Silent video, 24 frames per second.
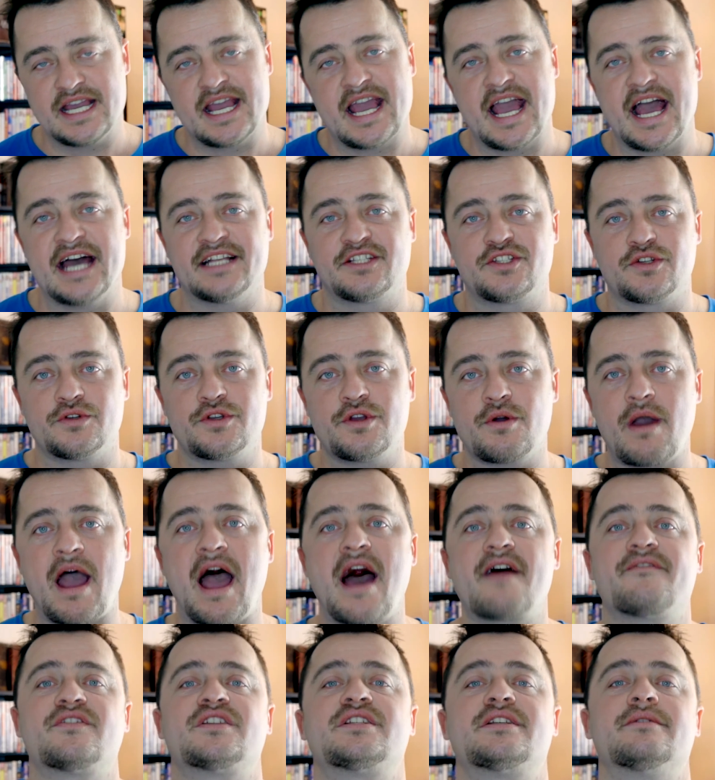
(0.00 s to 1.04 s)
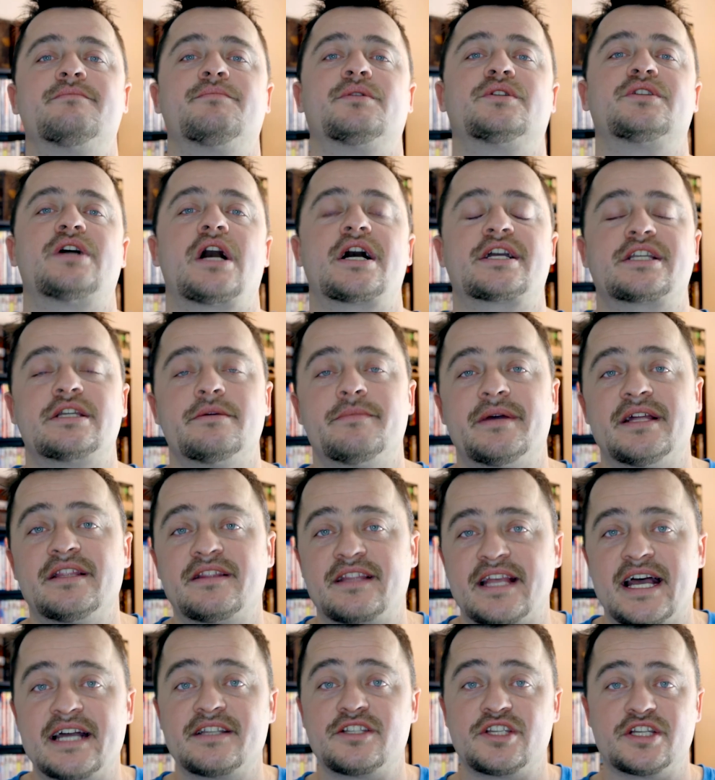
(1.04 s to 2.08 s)
And so you have a simple document
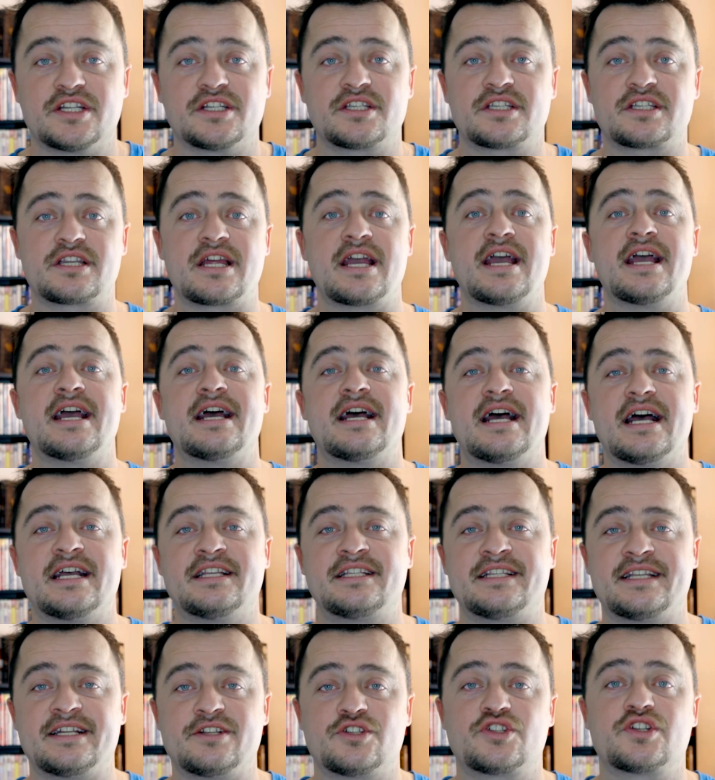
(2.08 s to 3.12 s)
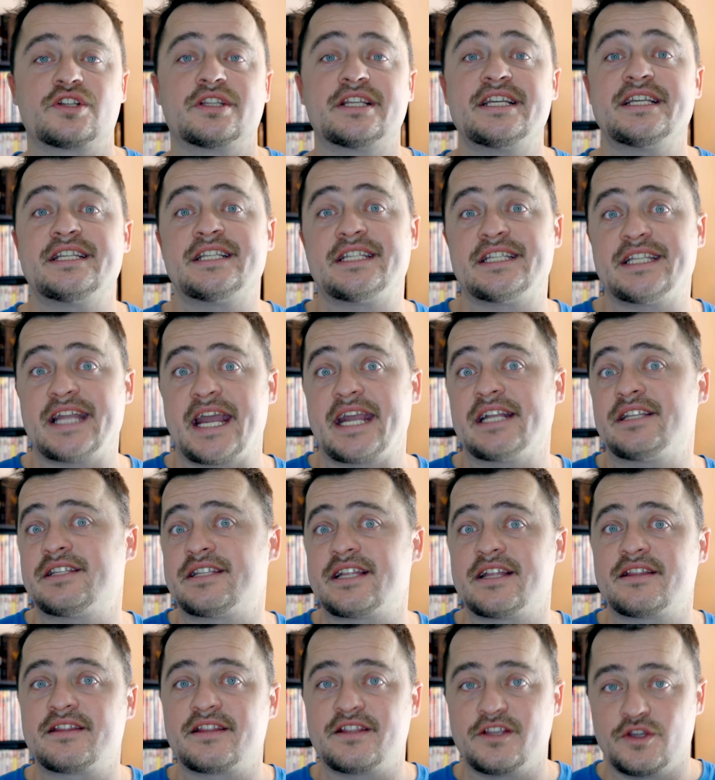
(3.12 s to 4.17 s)
that just essentially states
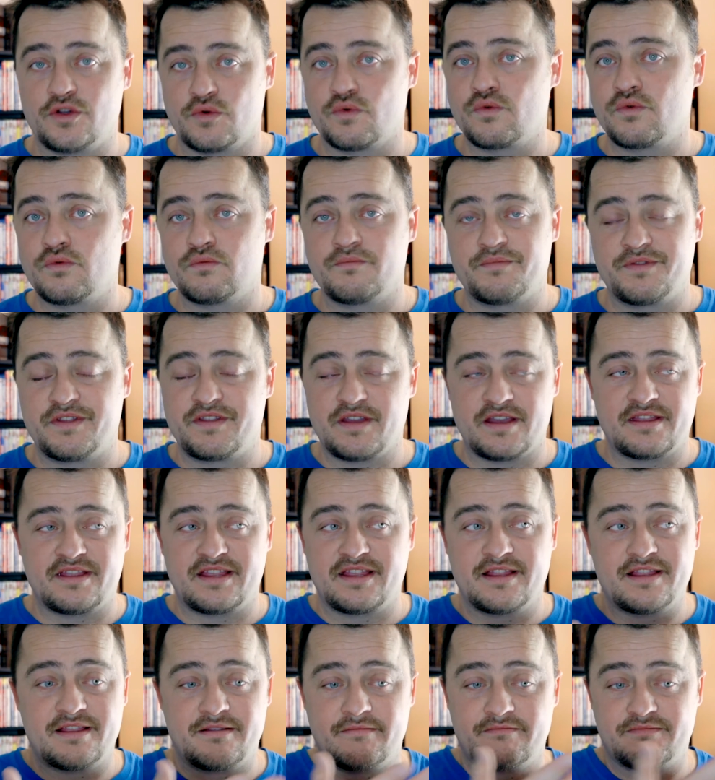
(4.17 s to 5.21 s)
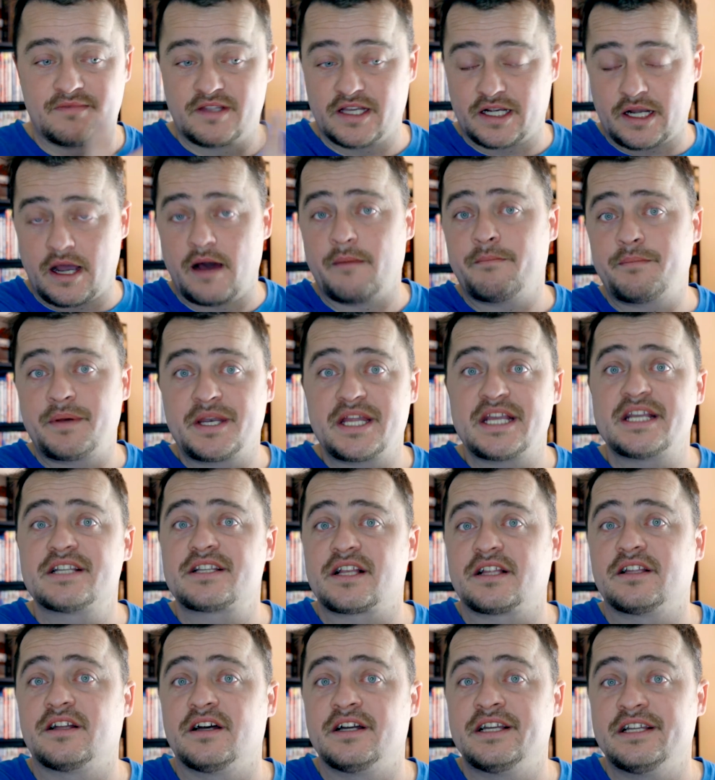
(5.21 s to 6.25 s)
that the company
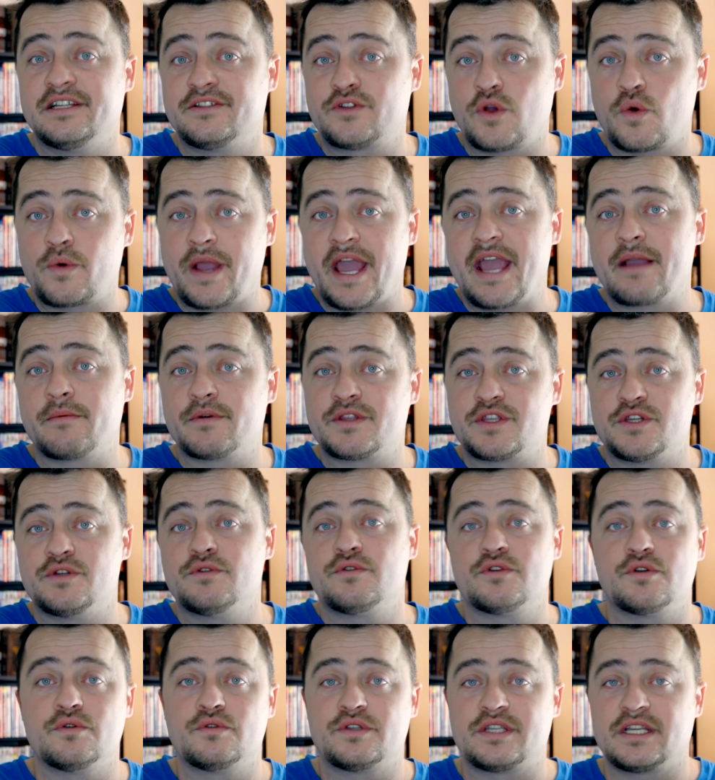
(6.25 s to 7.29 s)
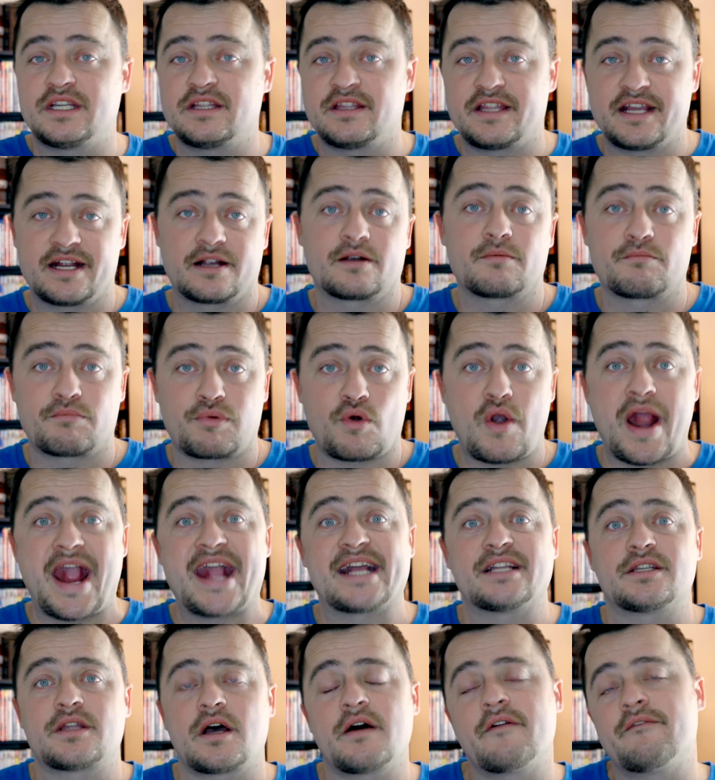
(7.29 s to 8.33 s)
is okay with you using their
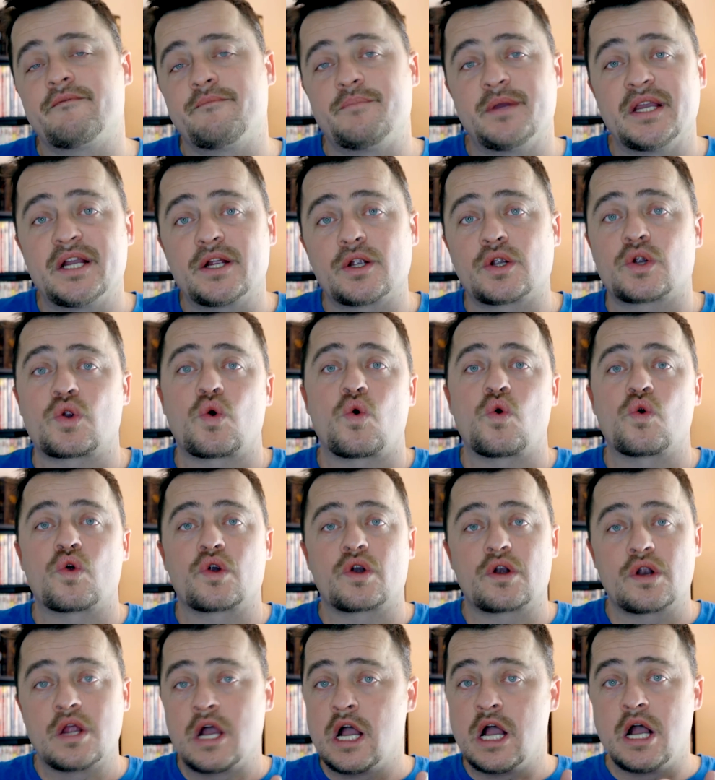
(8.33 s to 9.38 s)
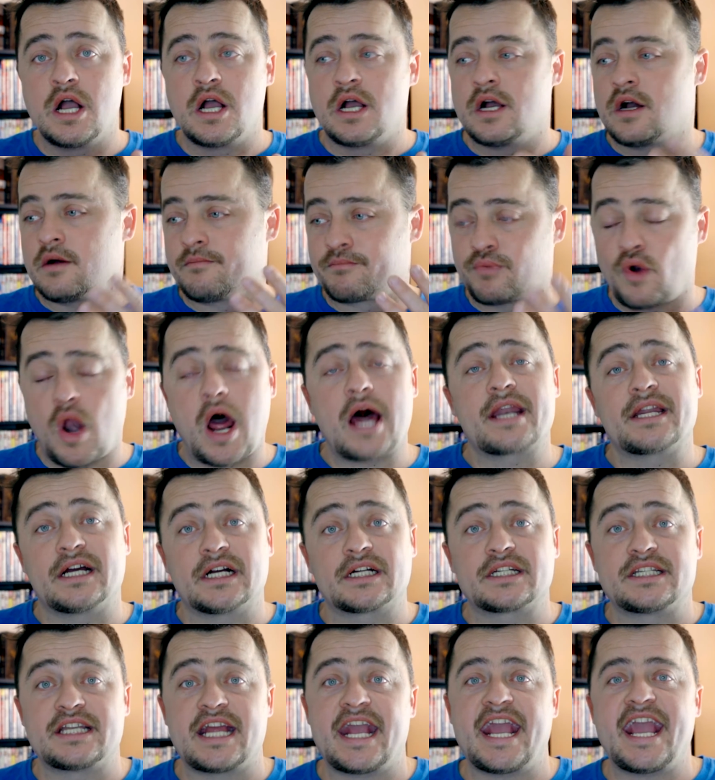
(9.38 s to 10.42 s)
brand of beer or
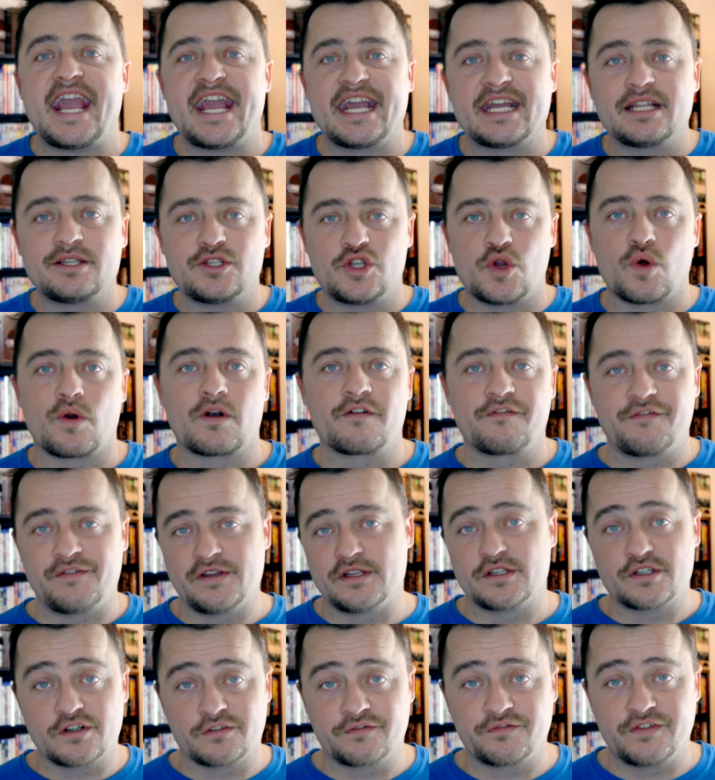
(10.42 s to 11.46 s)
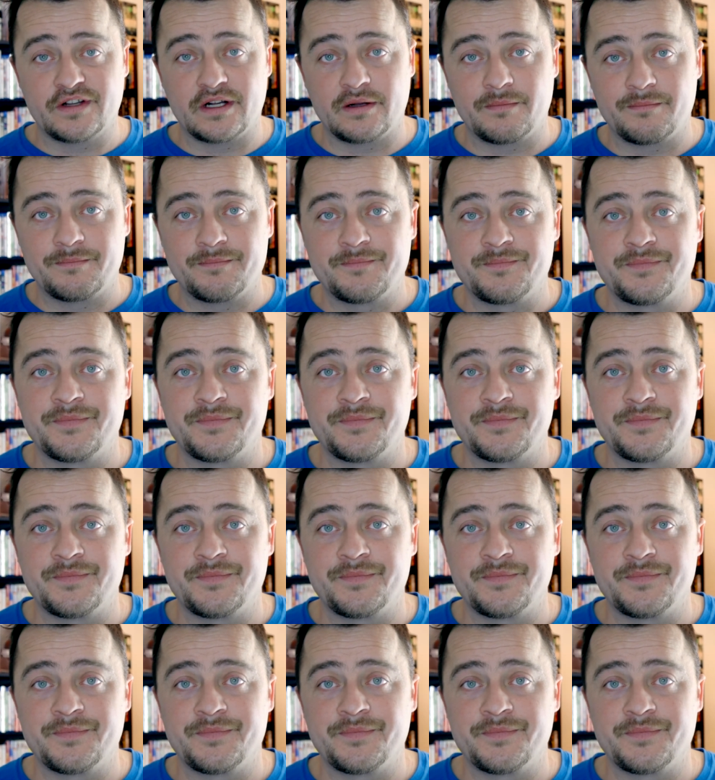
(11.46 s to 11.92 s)
product in your feature film.